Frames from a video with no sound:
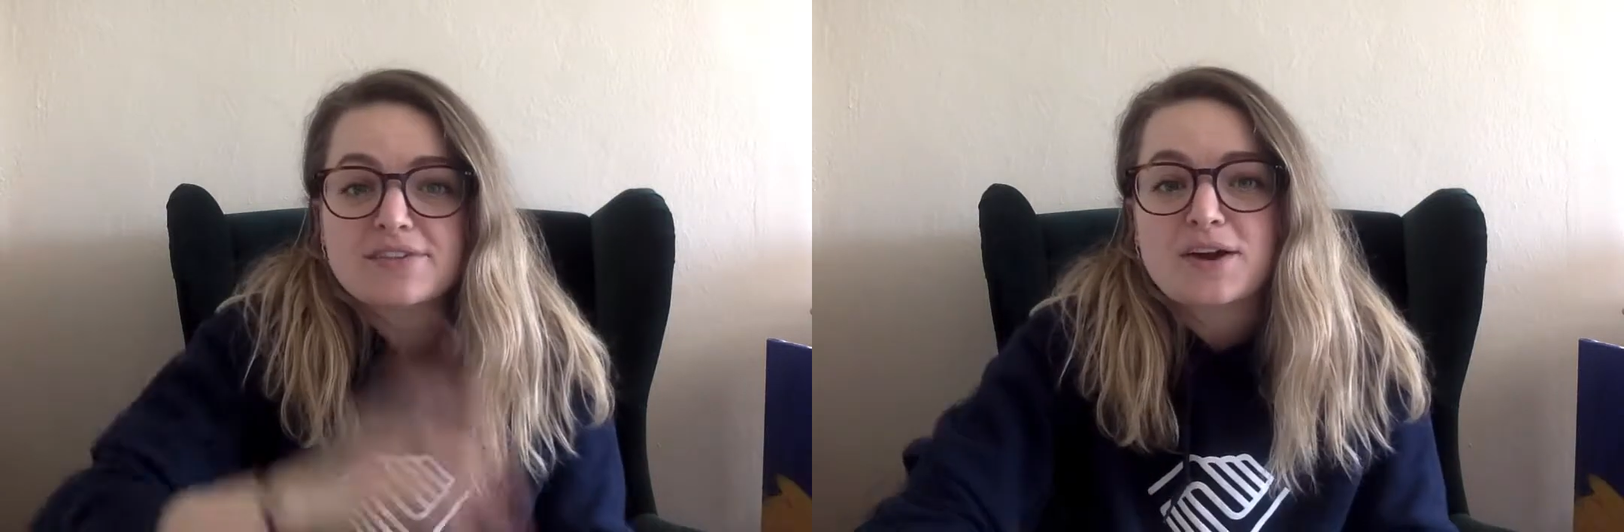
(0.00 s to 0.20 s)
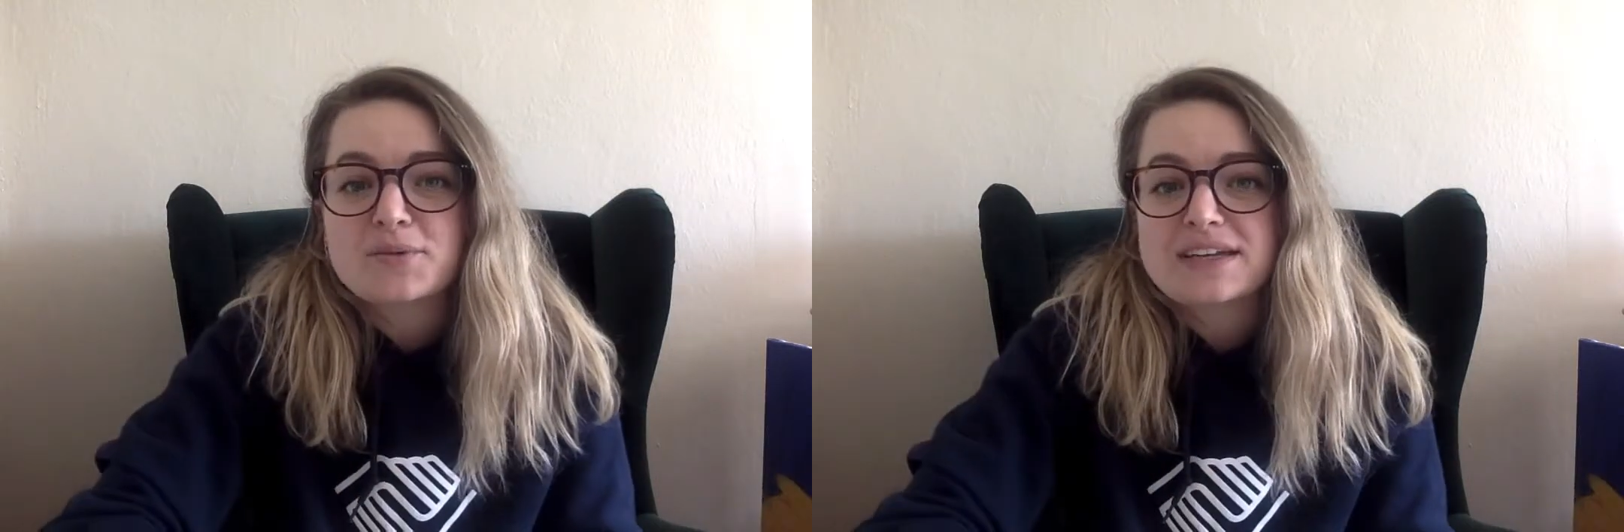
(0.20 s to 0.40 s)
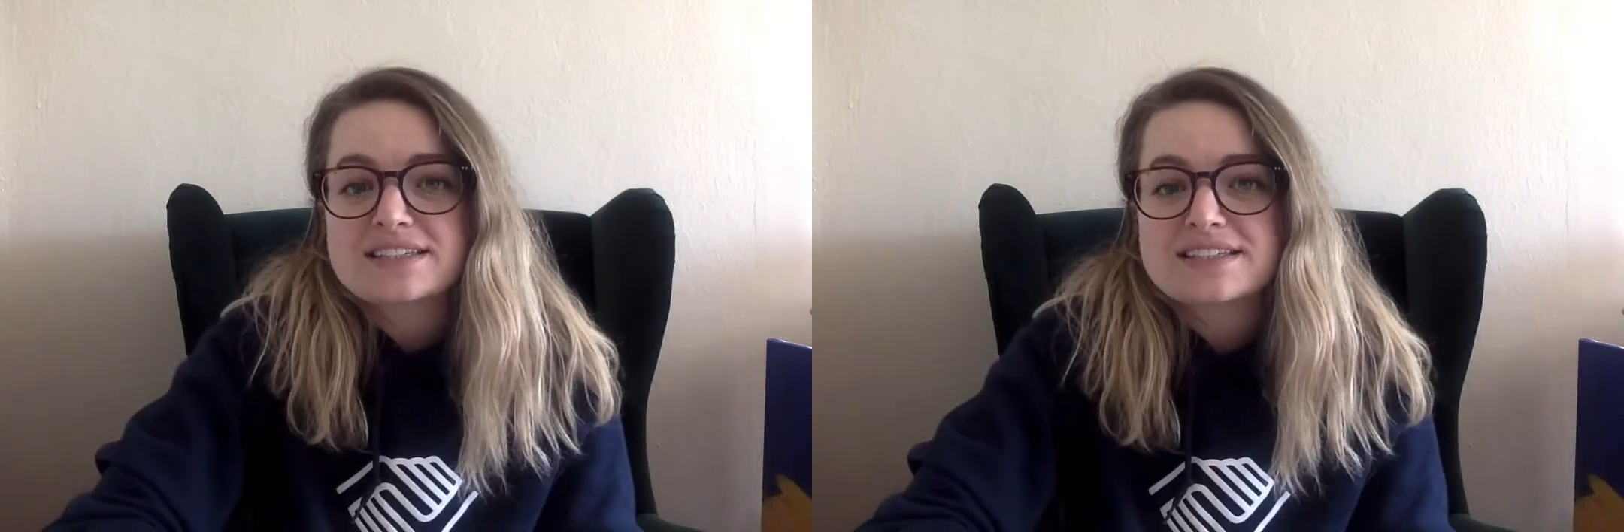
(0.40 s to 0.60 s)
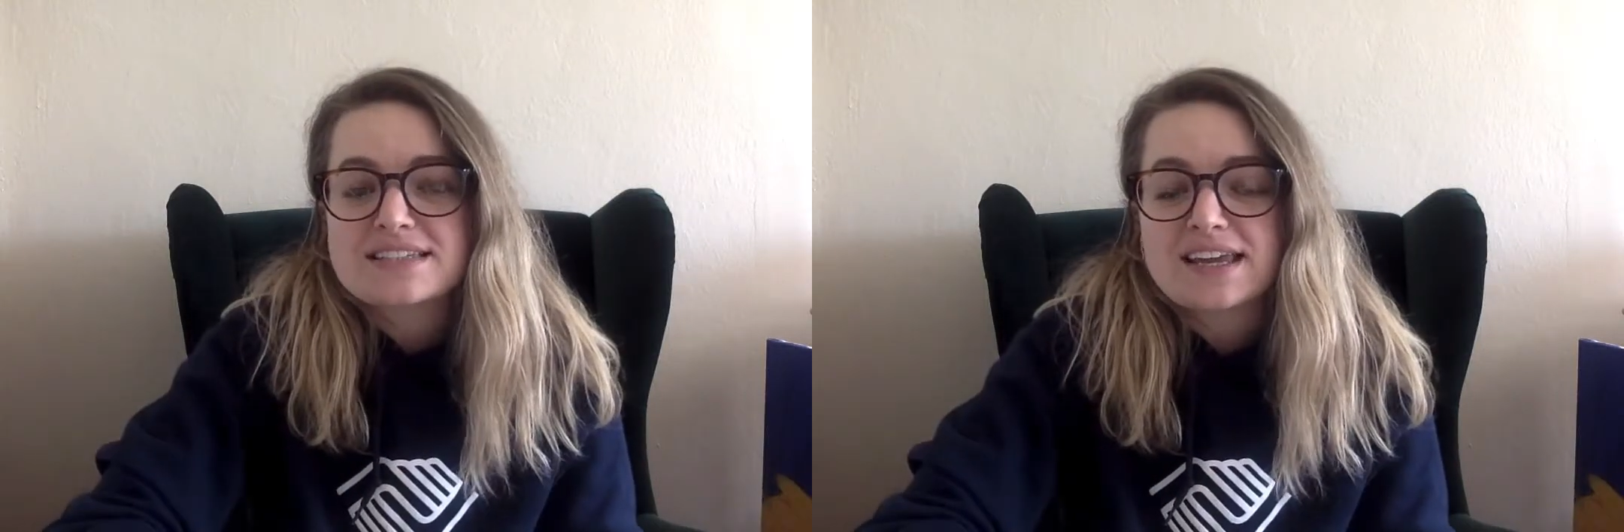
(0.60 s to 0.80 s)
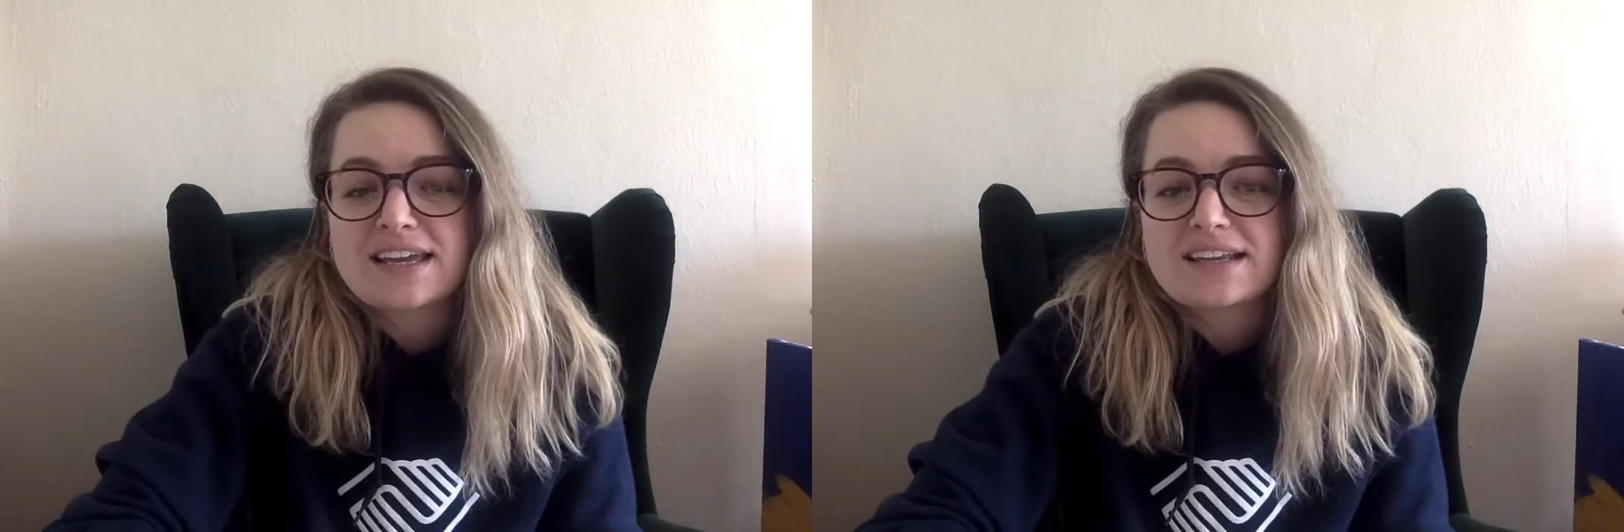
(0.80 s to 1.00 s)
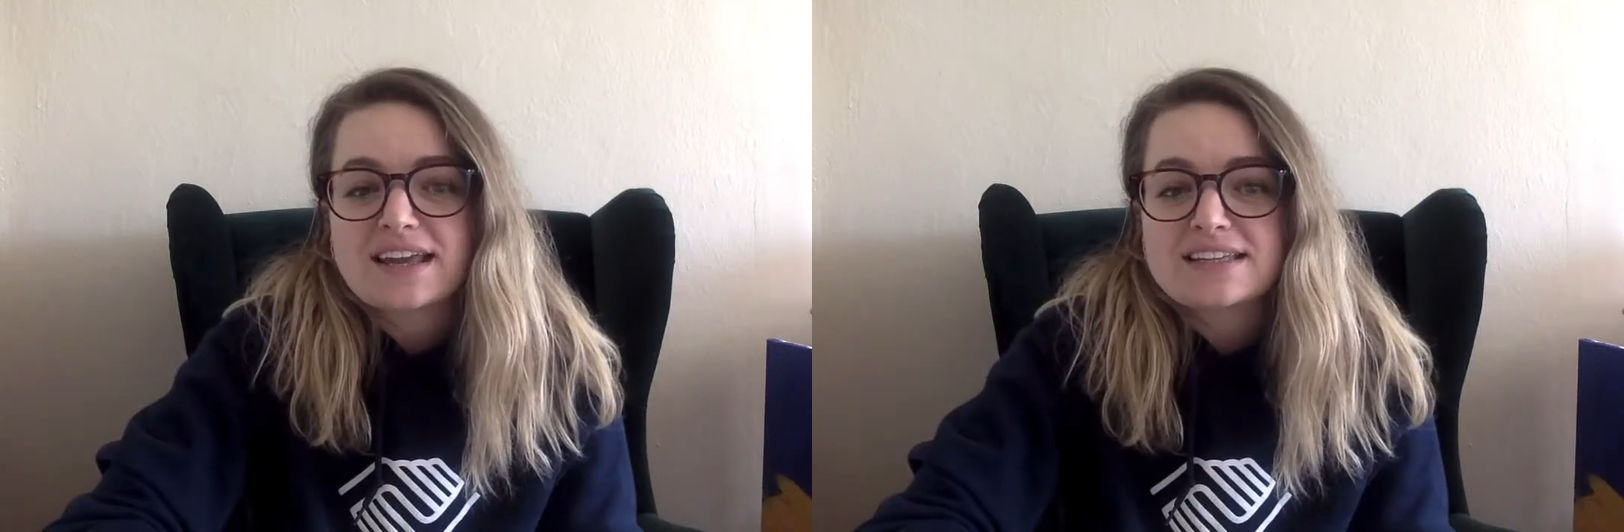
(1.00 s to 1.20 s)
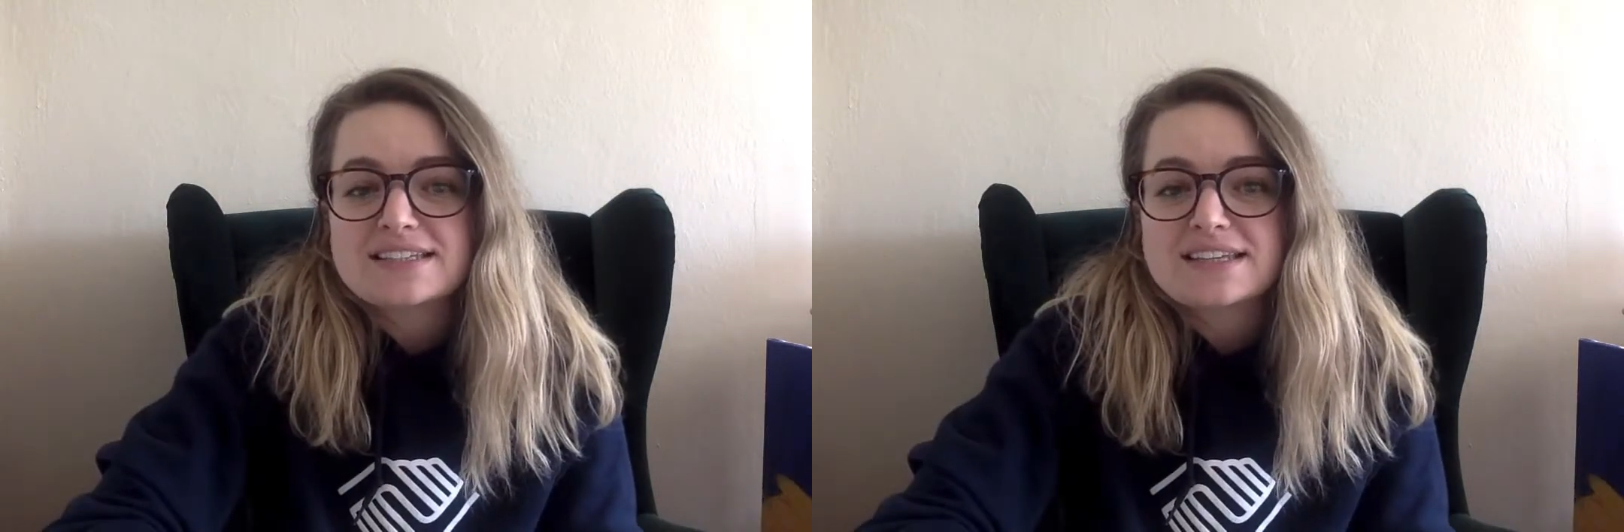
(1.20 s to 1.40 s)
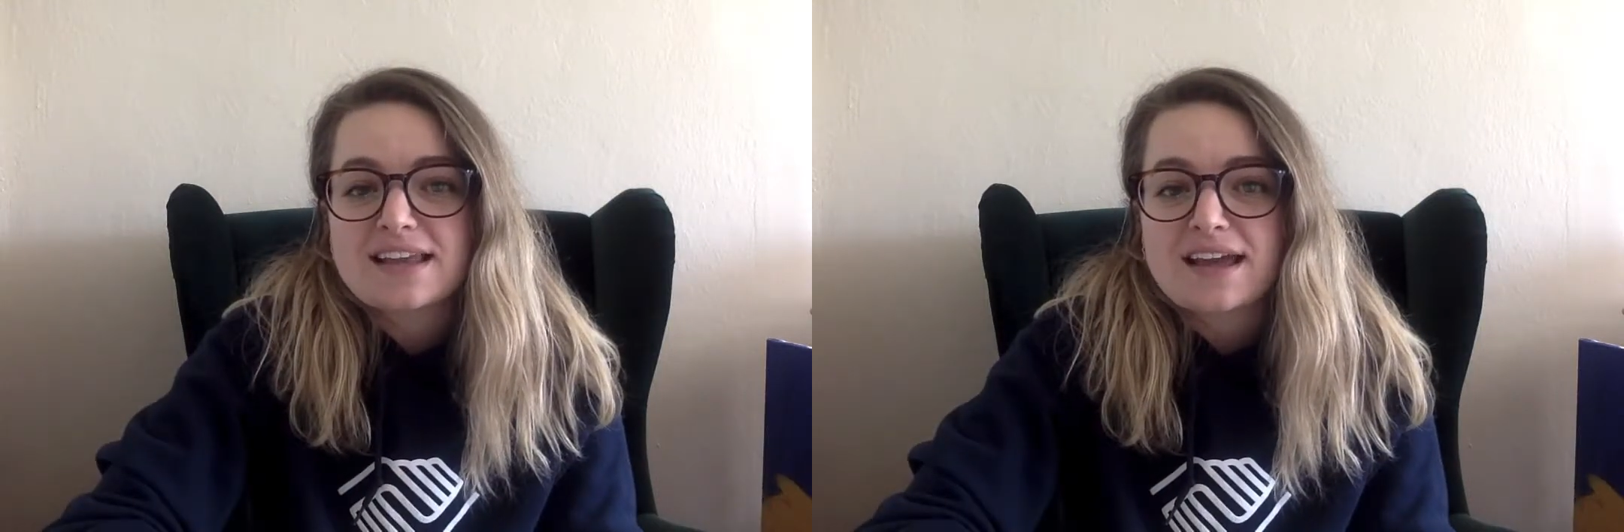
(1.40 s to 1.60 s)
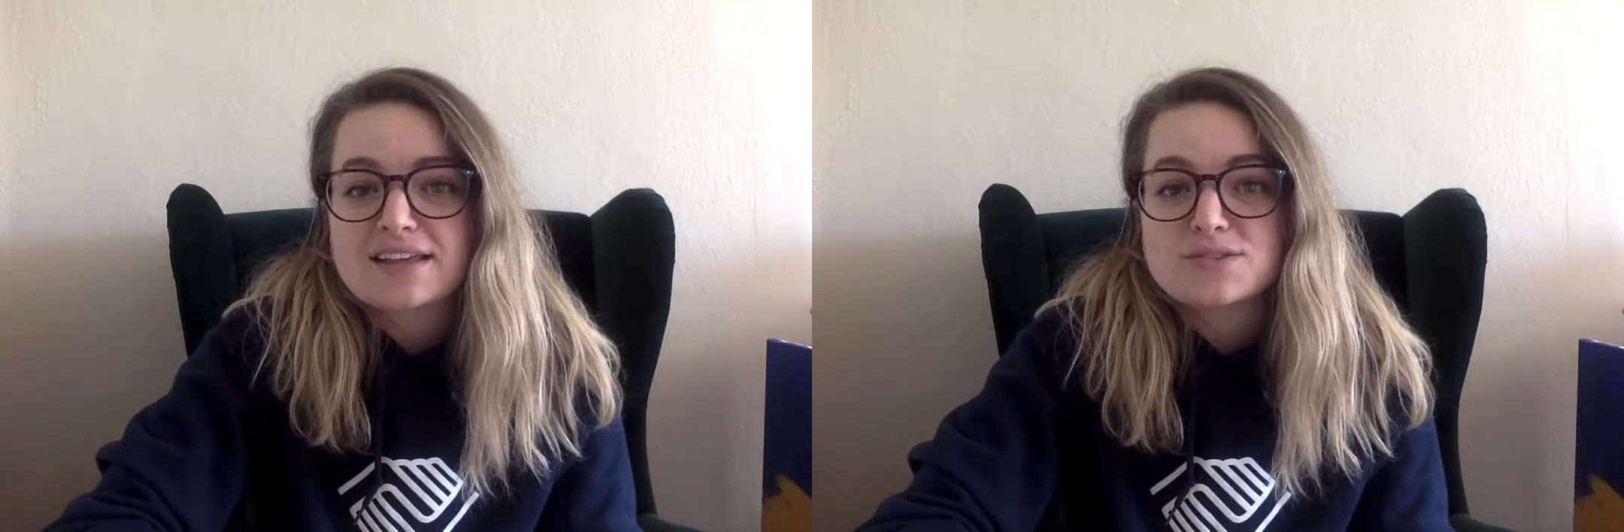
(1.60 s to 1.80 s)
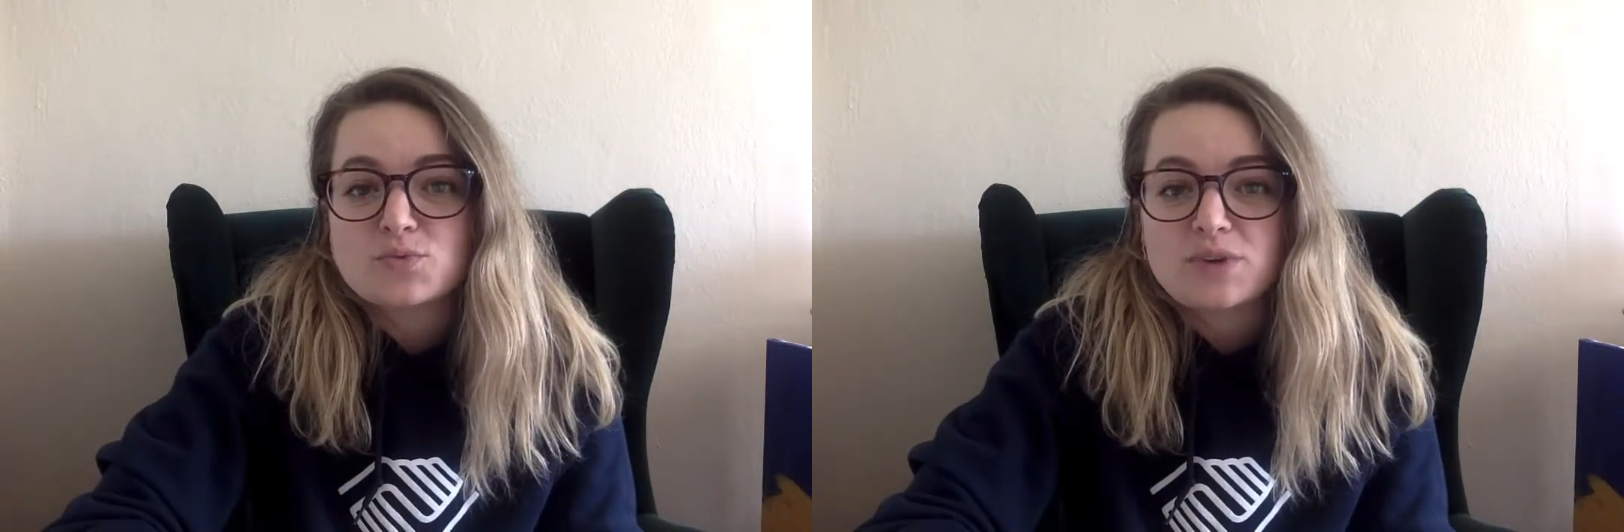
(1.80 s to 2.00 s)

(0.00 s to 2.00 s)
how we can stay connected as